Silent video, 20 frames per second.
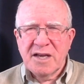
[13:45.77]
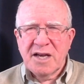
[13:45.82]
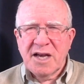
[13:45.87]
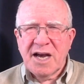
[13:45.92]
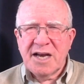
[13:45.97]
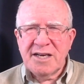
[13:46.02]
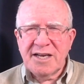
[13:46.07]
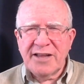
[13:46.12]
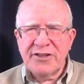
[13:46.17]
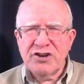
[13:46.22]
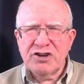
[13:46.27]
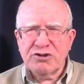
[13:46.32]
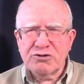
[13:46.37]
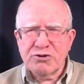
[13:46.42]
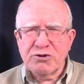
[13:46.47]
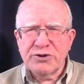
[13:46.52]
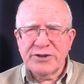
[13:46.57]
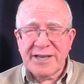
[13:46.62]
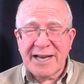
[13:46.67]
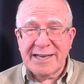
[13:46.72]
Another
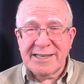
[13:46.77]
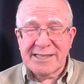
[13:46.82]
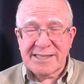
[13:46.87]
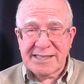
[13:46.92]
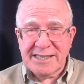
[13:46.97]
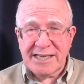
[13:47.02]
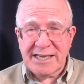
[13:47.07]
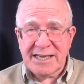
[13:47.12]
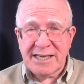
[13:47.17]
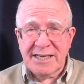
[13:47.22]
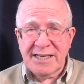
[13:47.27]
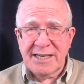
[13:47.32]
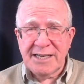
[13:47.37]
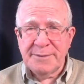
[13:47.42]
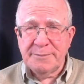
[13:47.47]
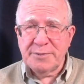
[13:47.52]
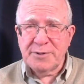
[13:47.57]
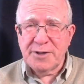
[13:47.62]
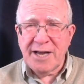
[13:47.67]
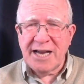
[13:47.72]
truth I see
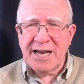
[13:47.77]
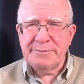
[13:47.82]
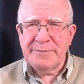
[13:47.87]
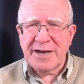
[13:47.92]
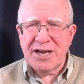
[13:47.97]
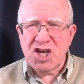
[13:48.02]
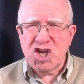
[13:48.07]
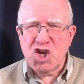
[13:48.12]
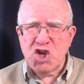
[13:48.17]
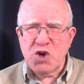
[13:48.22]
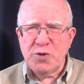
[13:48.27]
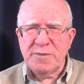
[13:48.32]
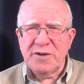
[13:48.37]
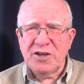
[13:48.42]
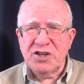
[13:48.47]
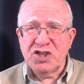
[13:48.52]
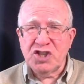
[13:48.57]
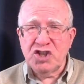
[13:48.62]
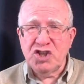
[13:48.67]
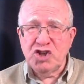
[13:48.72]
implied by
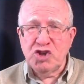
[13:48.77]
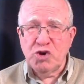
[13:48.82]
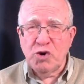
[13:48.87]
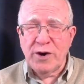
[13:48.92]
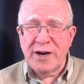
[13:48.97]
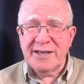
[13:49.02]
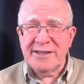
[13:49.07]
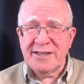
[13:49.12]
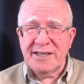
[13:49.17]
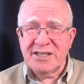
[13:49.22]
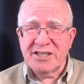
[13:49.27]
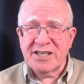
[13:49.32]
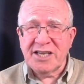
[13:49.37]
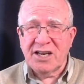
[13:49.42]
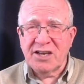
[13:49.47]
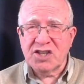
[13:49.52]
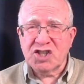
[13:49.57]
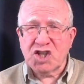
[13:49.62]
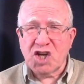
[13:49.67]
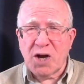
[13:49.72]
humans enjoying these
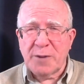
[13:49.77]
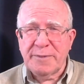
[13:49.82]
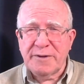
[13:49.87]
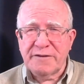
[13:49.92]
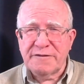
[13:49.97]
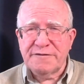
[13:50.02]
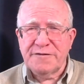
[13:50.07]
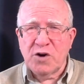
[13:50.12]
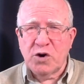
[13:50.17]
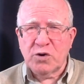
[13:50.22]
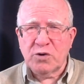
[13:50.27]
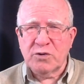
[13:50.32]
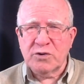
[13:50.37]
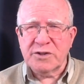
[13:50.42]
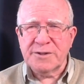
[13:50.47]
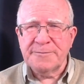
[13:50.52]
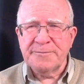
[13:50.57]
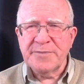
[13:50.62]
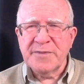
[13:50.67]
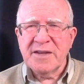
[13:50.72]
telescopic
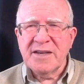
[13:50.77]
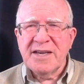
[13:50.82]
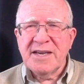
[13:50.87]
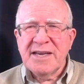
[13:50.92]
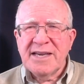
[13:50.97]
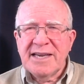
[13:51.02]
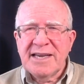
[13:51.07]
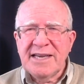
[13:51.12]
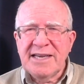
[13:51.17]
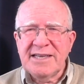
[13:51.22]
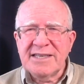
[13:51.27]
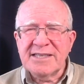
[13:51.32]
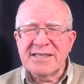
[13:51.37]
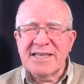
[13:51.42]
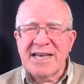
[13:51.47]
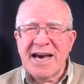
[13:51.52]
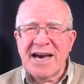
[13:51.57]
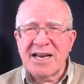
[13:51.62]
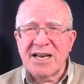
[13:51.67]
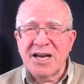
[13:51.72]
photos is
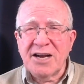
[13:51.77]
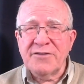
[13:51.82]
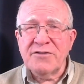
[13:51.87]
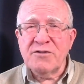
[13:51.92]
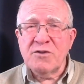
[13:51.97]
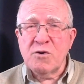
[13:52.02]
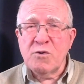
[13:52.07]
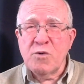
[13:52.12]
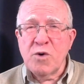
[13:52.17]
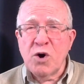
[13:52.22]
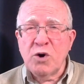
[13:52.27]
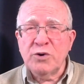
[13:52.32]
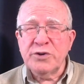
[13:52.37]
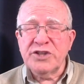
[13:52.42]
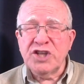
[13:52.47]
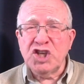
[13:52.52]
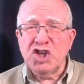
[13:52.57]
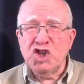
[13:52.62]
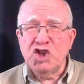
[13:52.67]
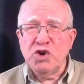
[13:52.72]
that of, quote,
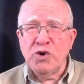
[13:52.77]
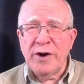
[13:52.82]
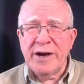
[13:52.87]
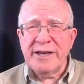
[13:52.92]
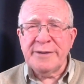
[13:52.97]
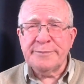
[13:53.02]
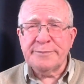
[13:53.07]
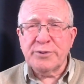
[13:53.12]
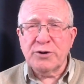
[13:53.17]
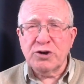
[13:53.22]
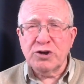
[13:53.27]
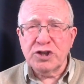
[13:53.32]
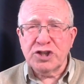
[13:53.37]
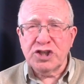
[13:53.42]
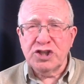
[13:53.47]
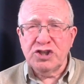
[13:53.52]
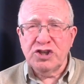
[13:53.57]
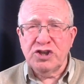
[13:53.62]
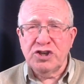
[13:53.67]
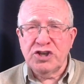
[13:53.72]
the joint
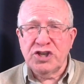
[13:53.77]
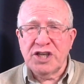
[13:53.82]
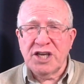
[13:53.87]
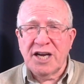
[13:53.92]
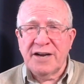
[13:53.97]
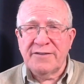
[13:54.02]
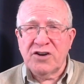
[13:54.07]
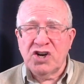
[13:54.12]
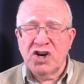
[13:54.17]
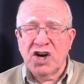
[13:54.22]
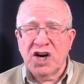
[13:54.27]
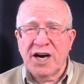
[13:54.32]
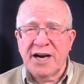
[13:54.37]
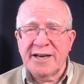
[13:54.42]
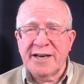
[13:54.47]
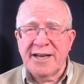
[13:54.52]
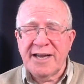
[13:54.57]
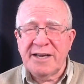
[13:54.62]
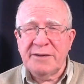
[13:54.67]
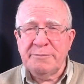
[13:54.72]
personhood of
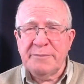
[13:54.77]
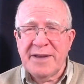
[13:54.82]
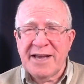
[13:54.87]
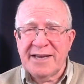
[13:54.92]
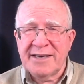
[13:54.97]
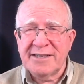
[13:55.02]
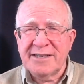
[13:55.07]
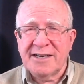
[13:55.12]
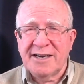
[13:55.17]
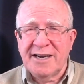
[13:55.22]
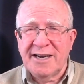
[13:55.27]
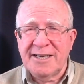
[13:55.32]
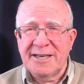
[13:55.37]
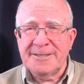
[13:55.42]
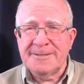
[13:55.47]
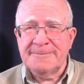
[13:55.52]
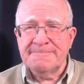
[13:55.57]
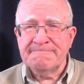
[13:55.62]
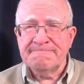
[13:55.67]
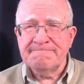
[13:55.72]
God and
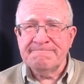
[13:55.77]
mankind.